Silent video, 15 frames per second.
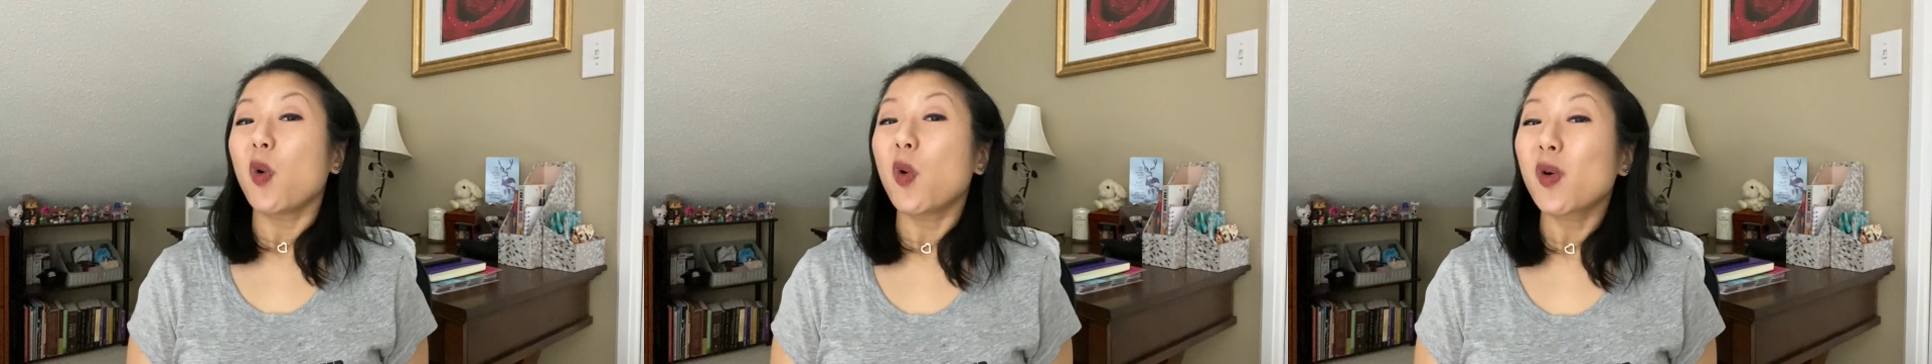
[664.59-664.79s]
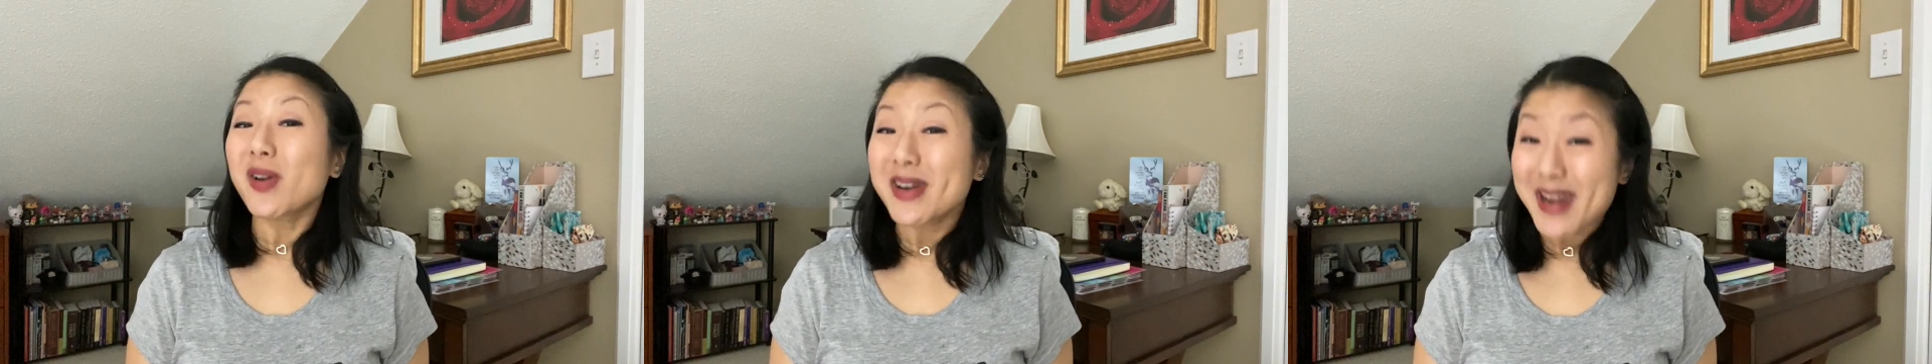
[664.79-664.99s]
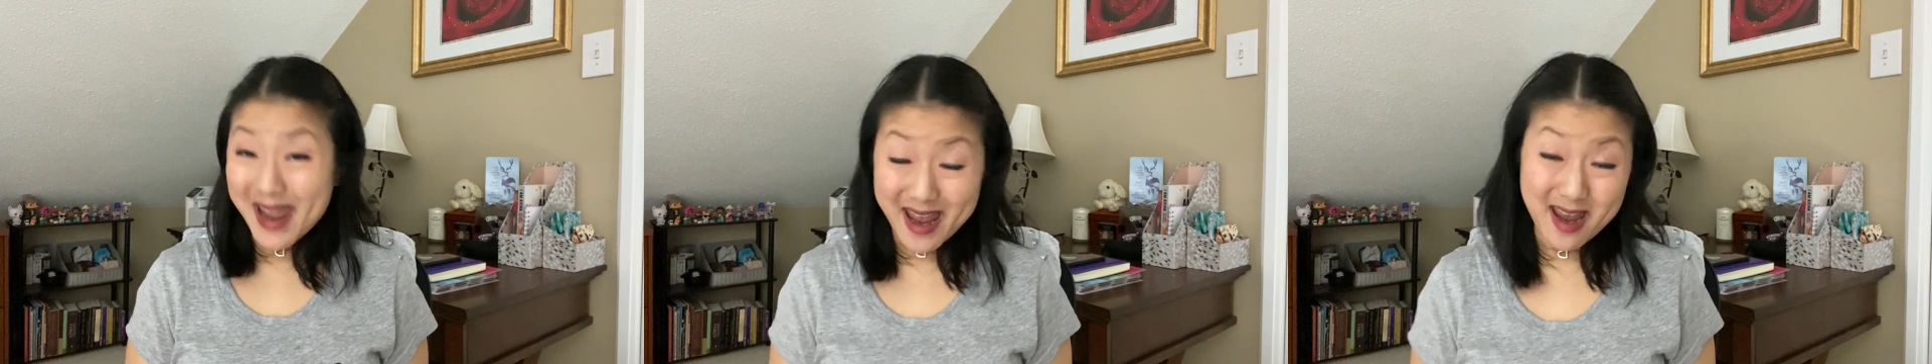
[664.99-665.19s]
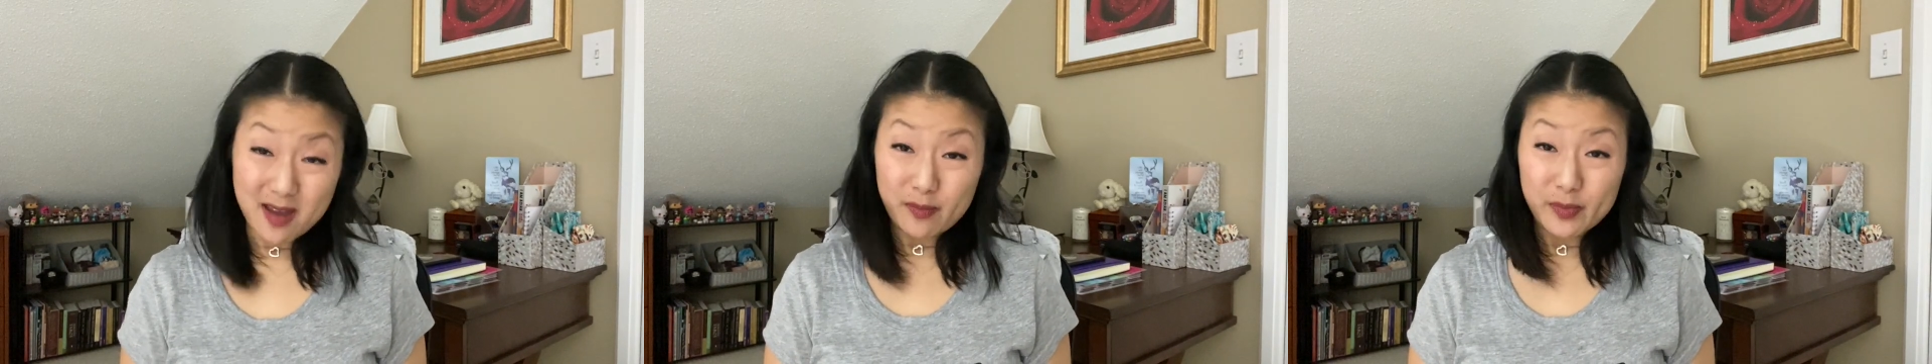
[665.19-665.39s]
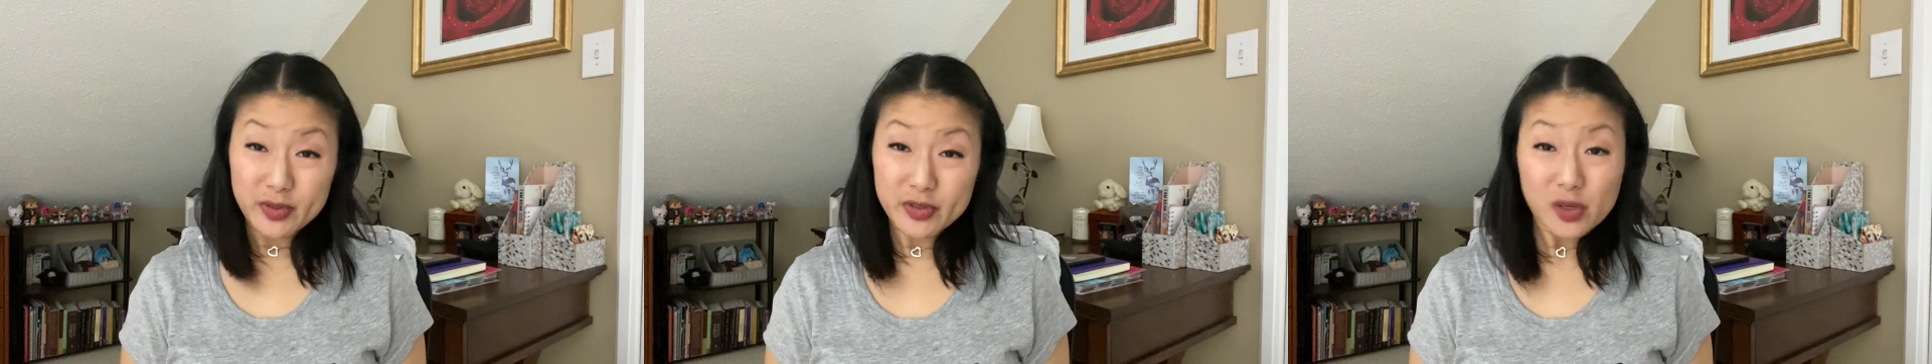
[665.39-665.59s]
or
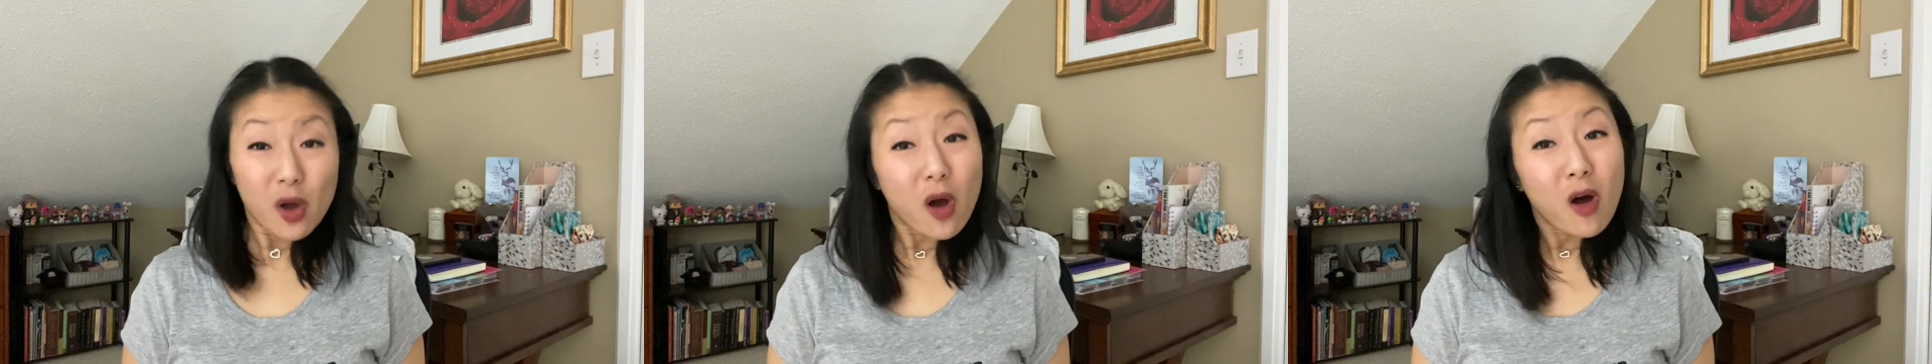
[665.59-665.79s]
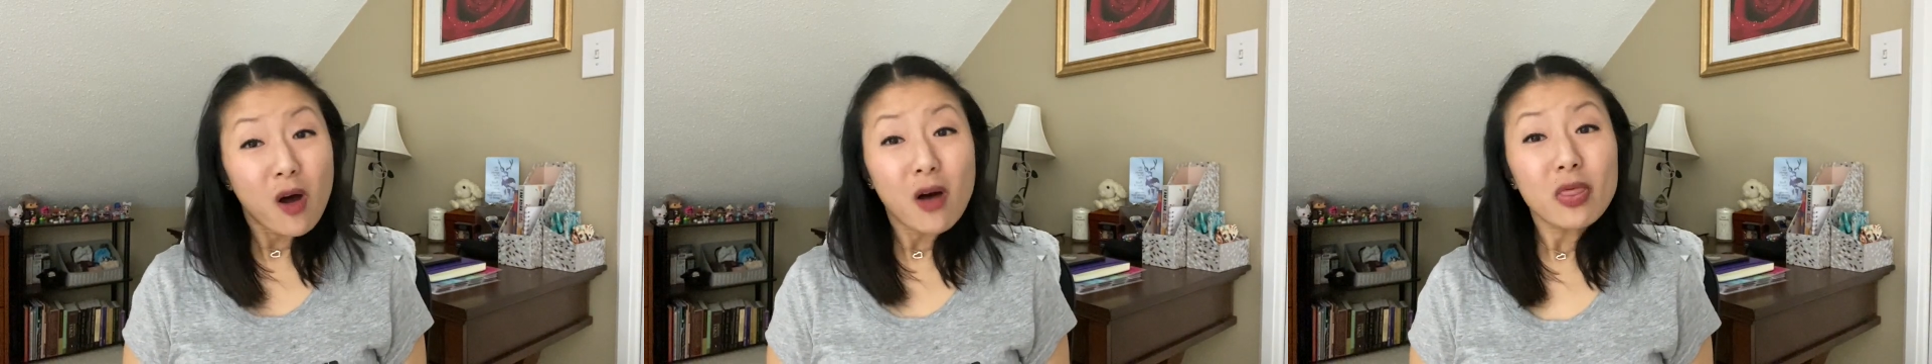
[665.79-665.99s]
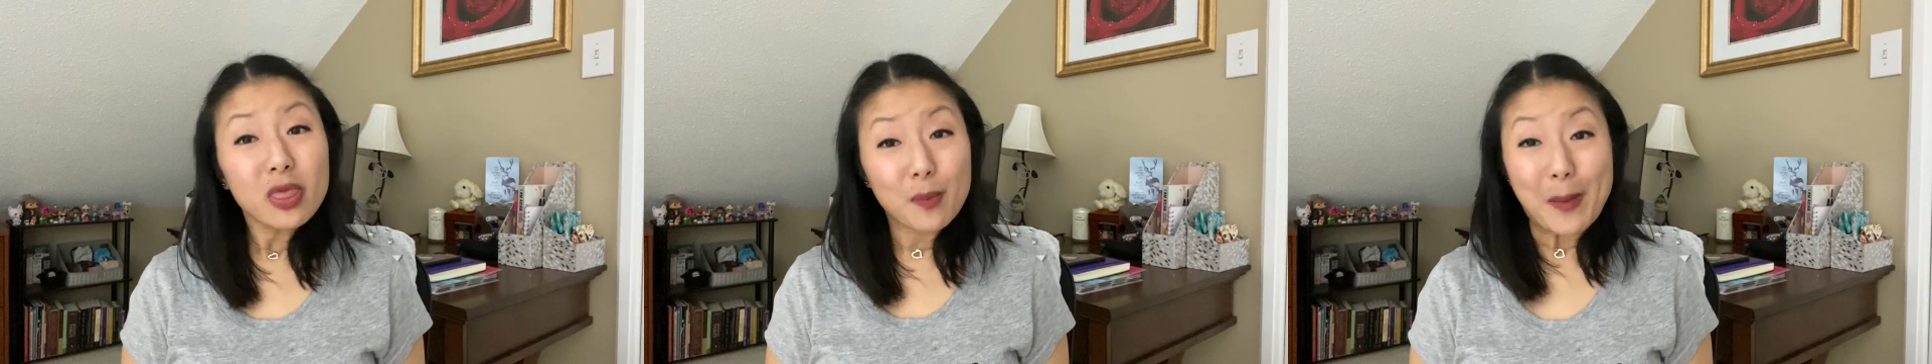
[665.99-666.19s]
names on the